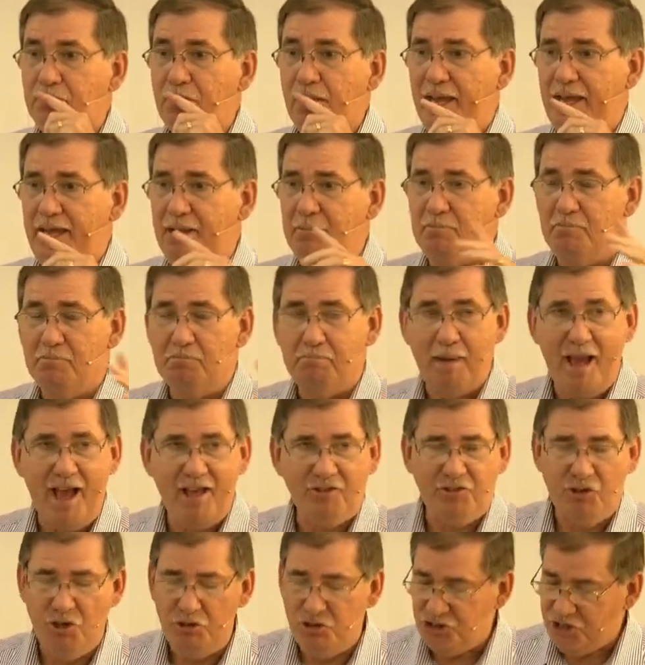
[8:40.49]
in
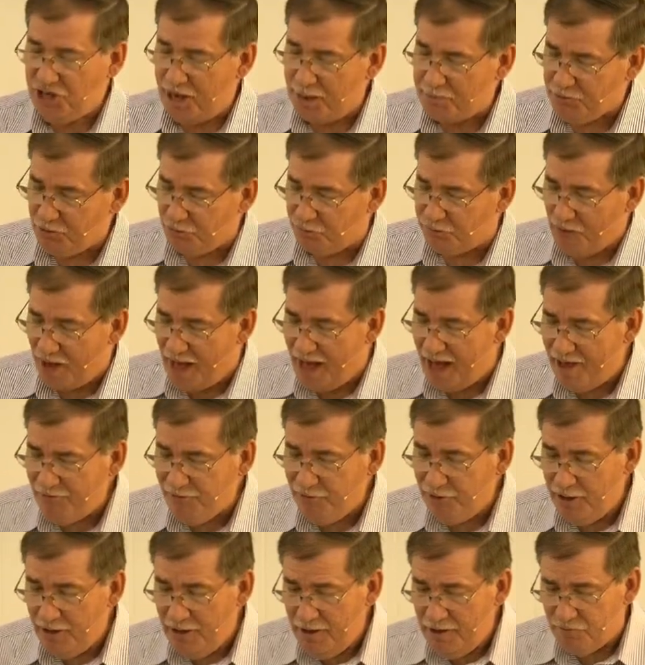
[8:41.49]
Matthew chapter 5,
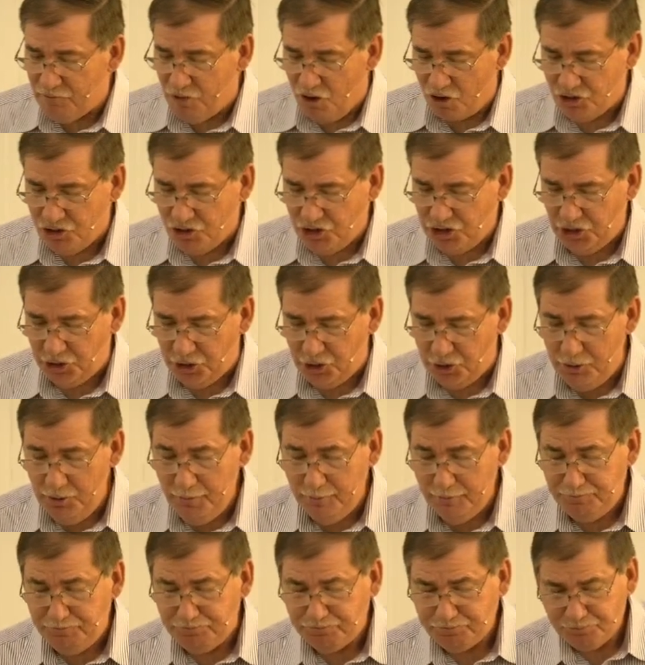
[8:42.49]
verse 2,
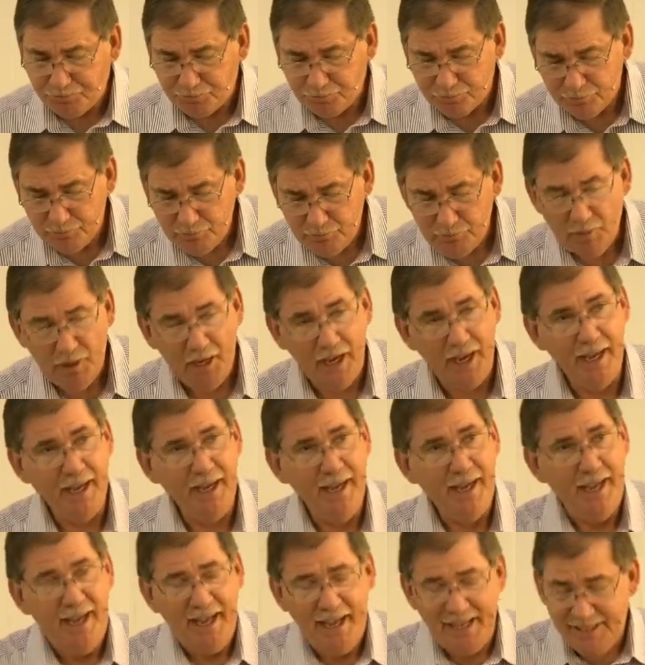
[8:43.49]

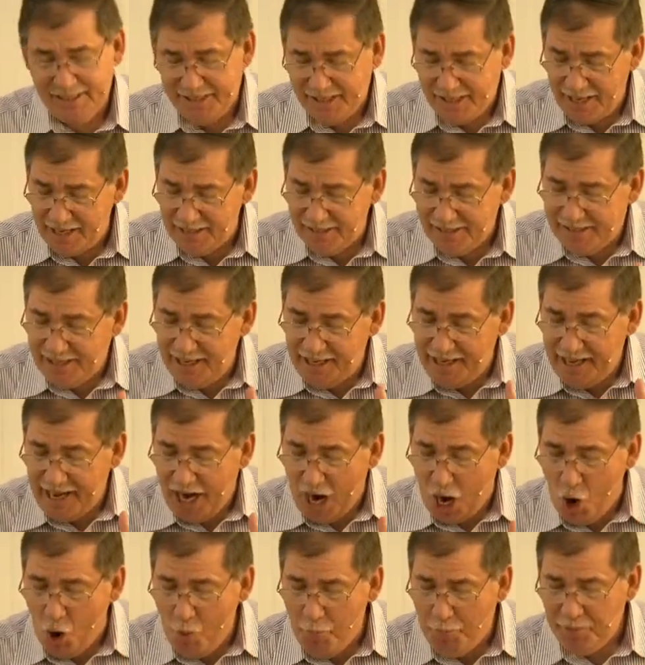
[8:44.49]
it says, Then he
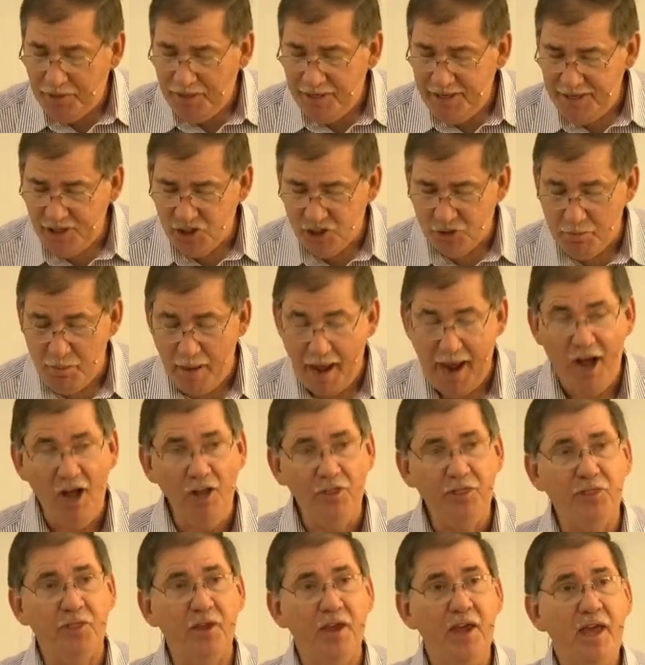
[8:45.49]
opened his
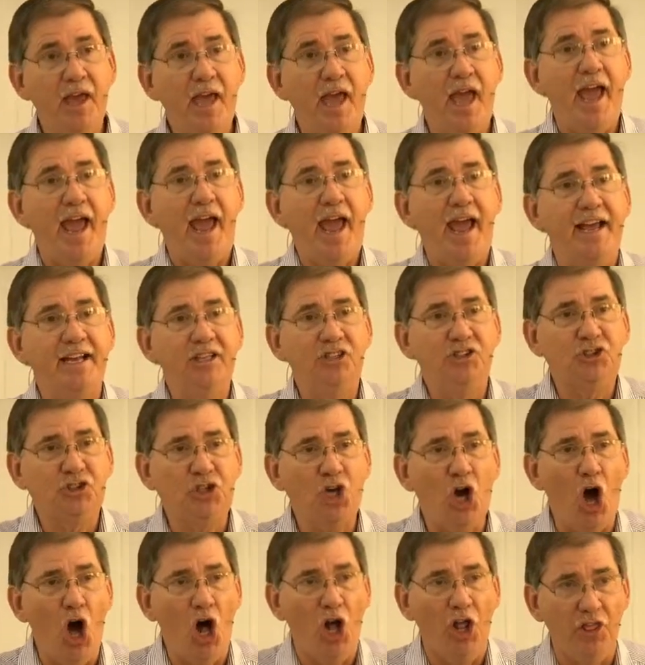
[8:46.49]
mouth and
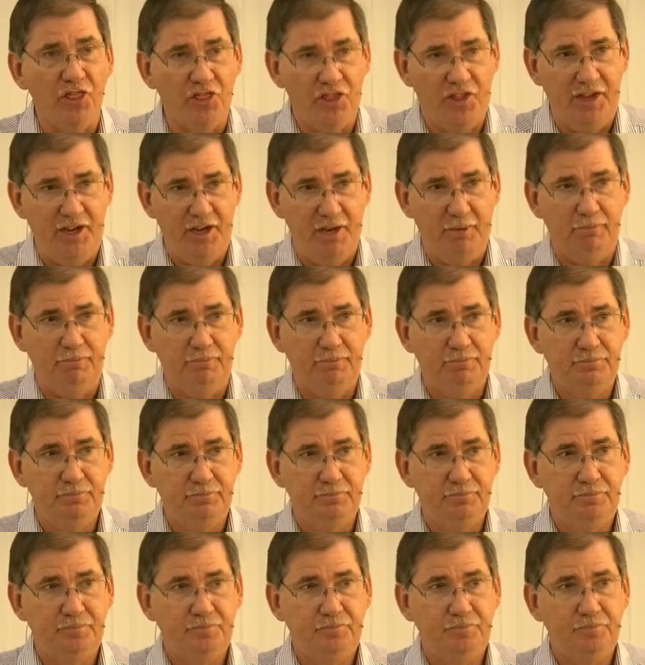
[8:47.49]
taught them
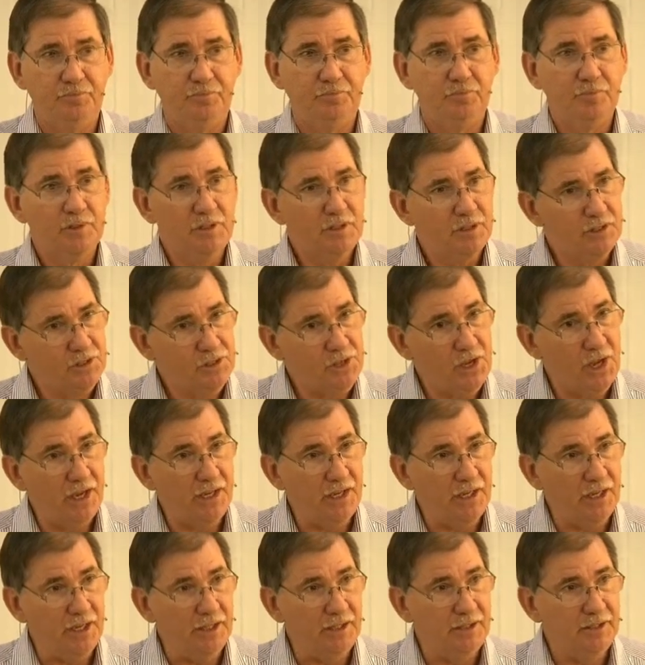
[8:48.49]

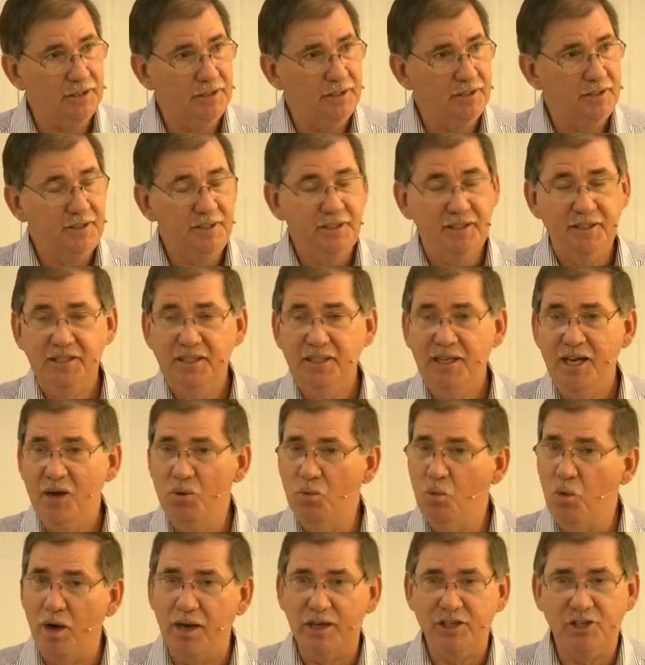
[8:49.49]
saying.
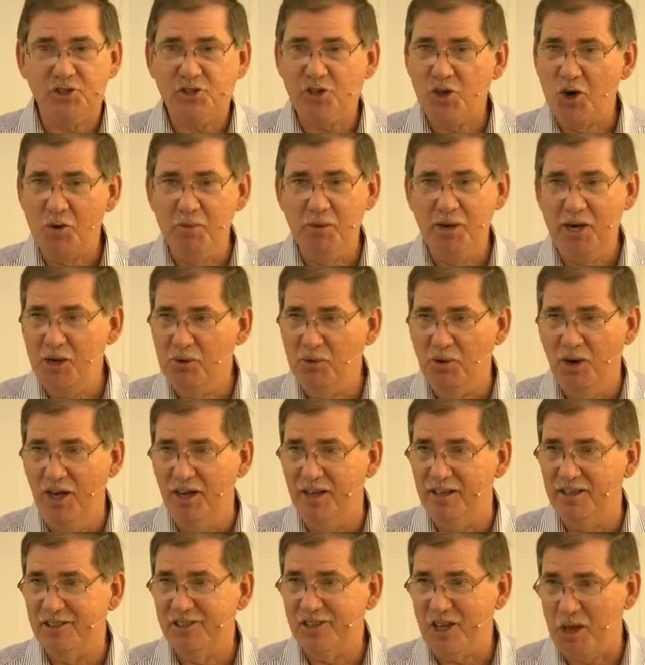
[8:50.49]
And what a sermon it
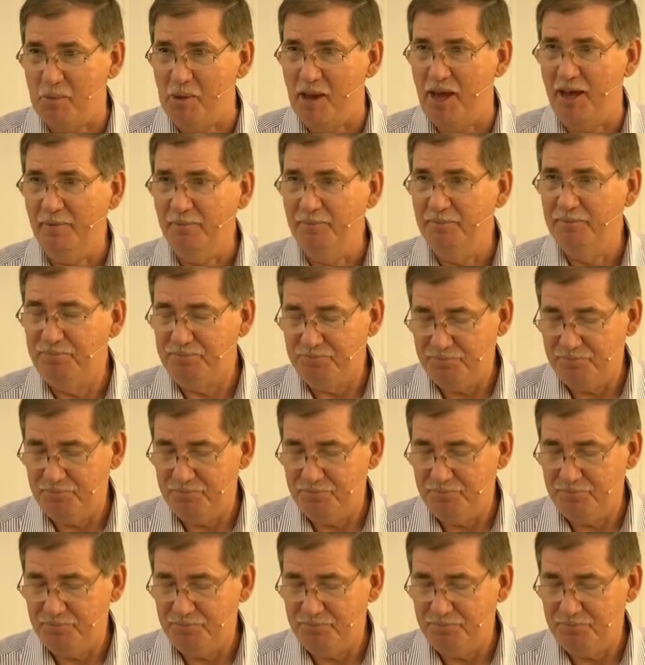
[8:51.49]
was. Amen?